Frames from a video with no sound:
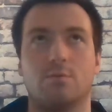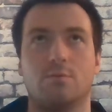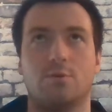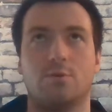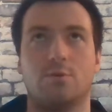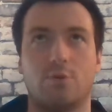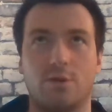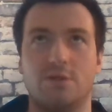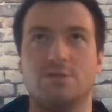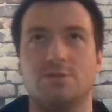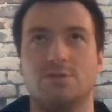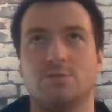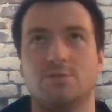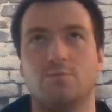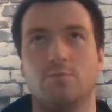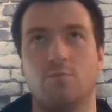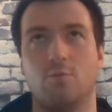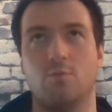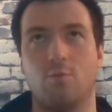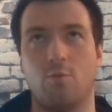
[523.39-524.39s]
Chris,
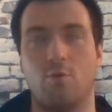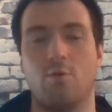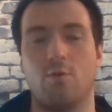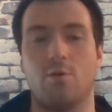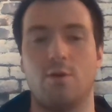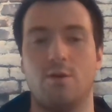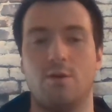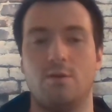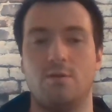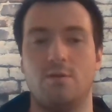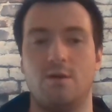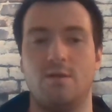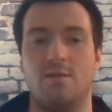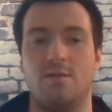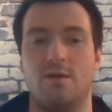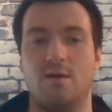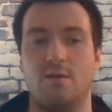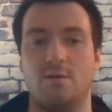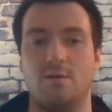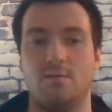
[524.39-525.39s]
Warren, and
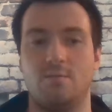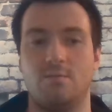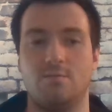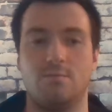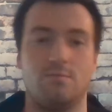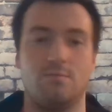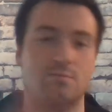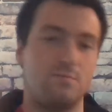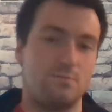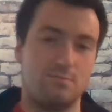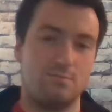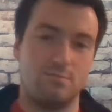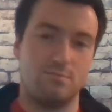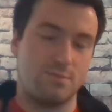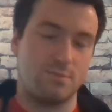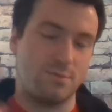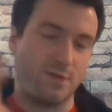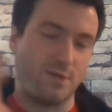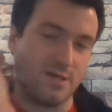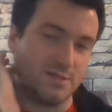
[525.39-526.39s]
then
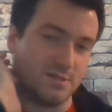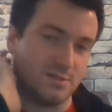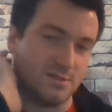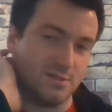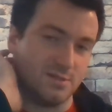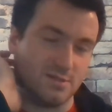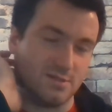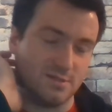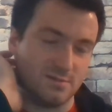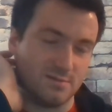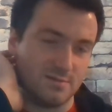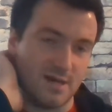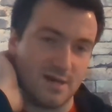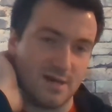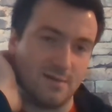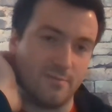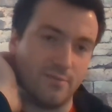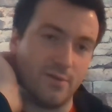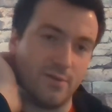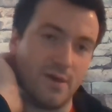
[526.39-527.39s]
the rest is just not
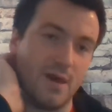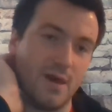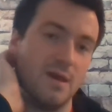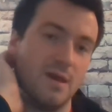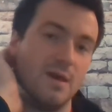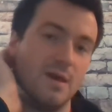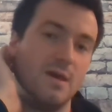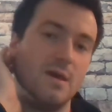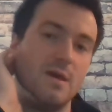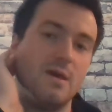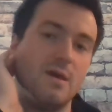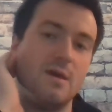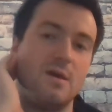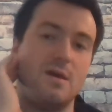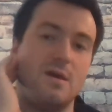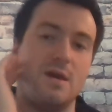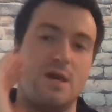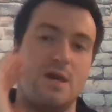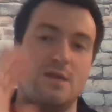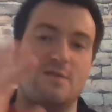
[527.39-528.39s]
in play.
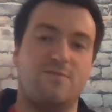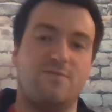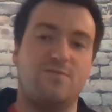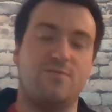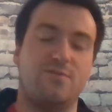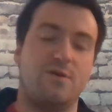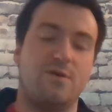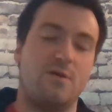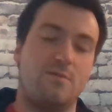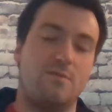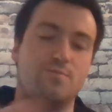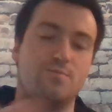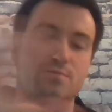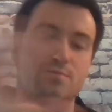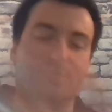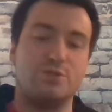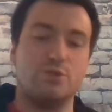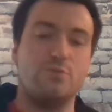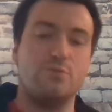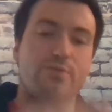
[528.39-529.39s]
And if the
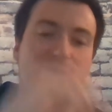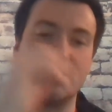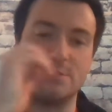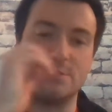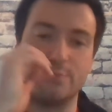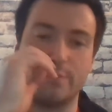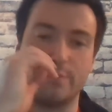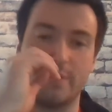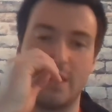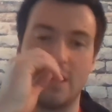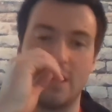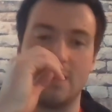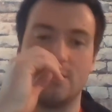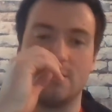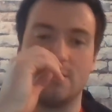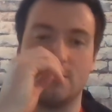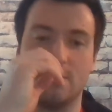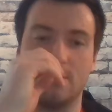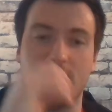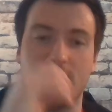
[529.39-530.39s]
two bigs
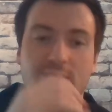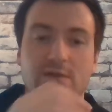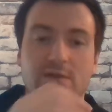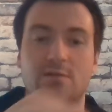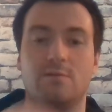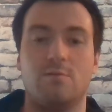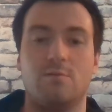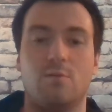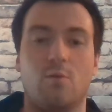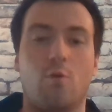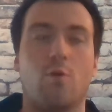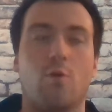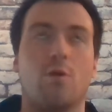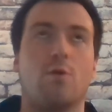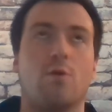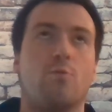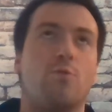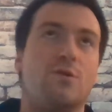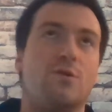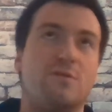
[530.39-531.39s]
play, Len
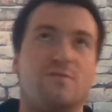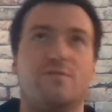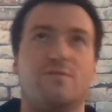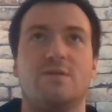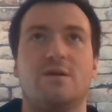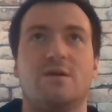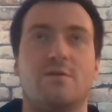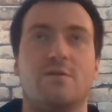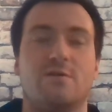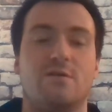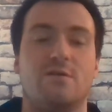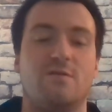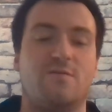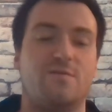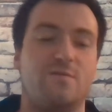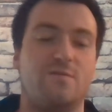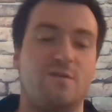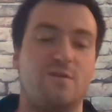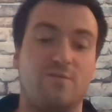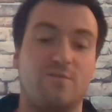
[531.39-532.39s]
or one of the other,
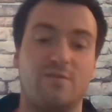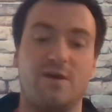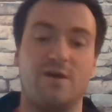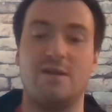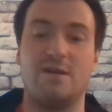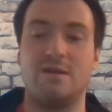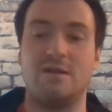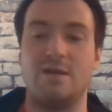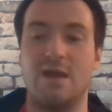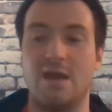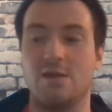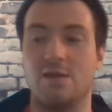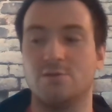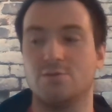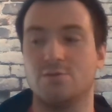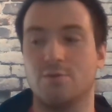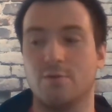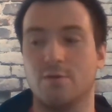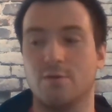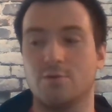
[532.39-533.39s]
if Len and
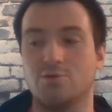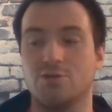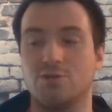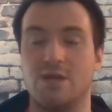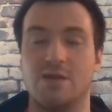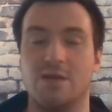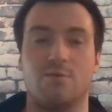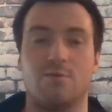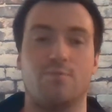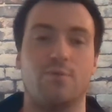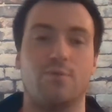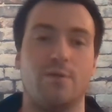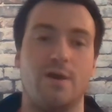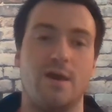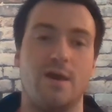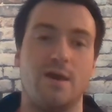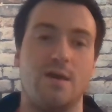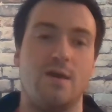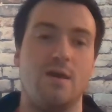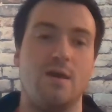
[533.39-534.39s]
or Chandler
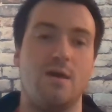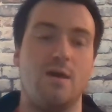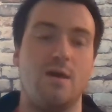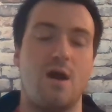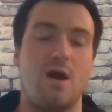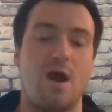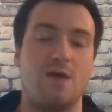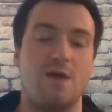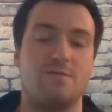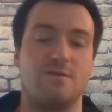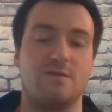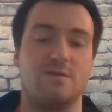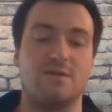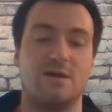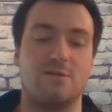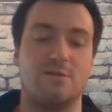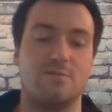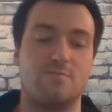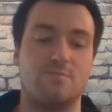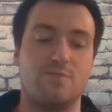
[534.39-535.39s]
play, I think
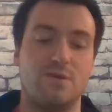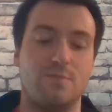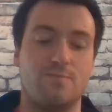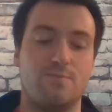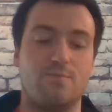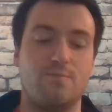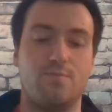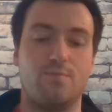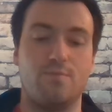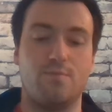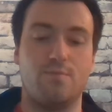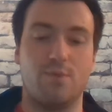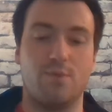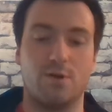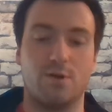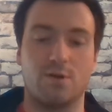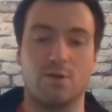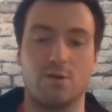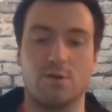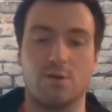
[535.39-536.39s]
that would be
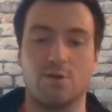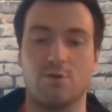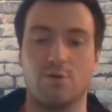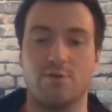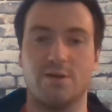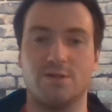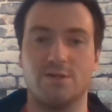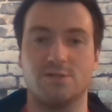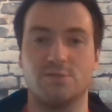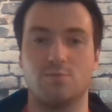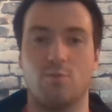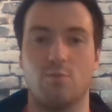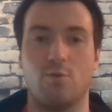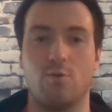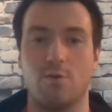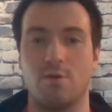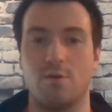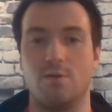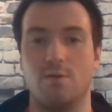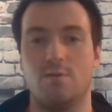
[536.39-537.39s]
Booker, Chris,
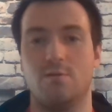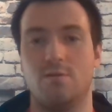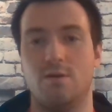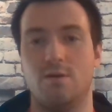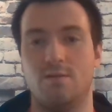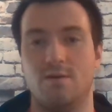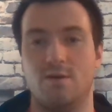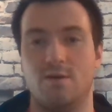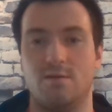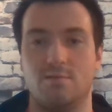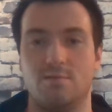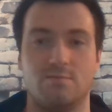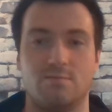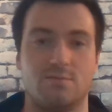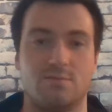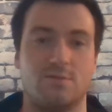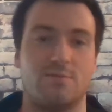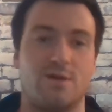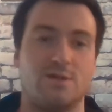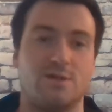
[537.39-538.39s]
Warren, and then
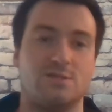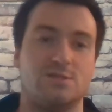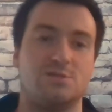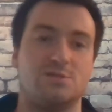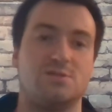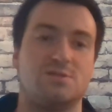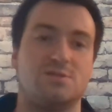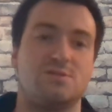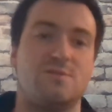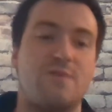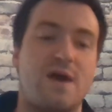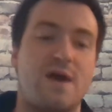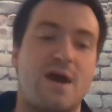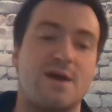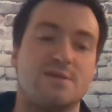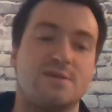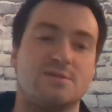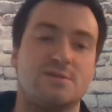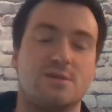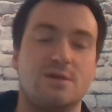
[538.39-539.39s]
the rest is just a
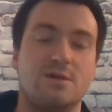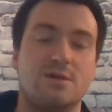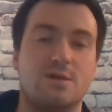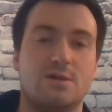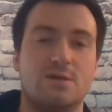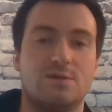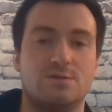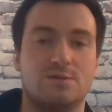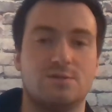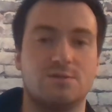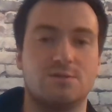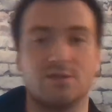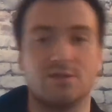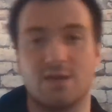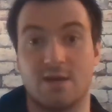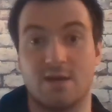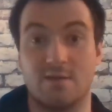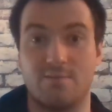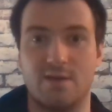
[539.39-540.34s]
pass, just to kind of